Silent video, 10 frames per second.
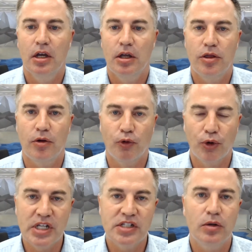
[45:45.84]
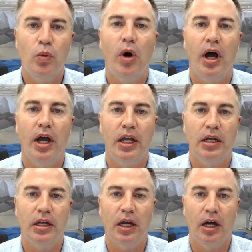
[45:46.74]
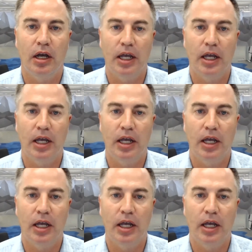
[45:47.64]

The reason why, uh,